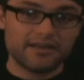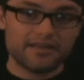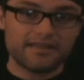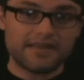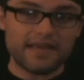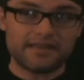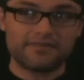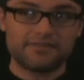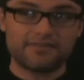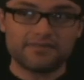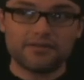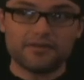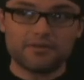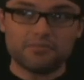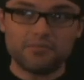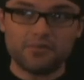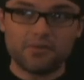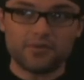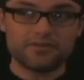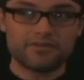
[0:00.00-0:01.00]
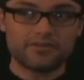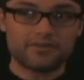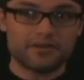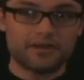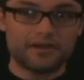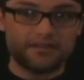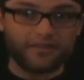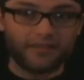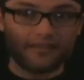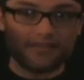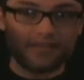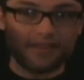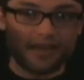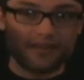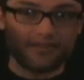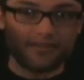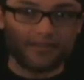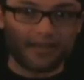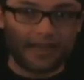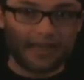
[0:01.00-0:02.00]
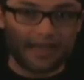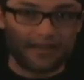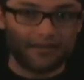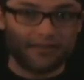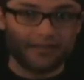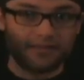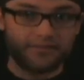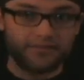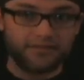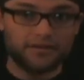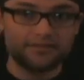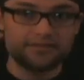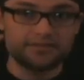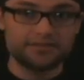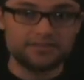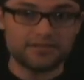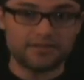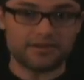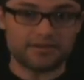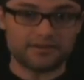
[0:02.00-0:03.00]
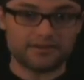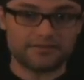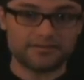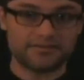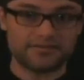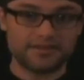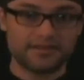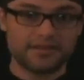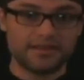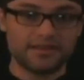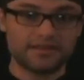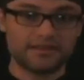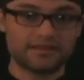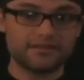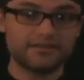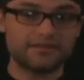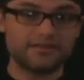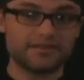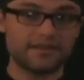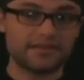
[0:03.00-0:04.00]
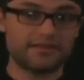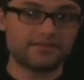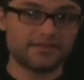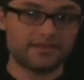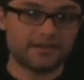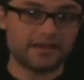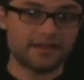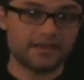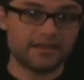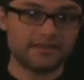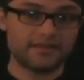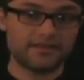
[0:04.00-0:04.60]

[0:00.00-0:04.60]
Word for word: That's more neurons inside your head than there are stars in a clear night sky.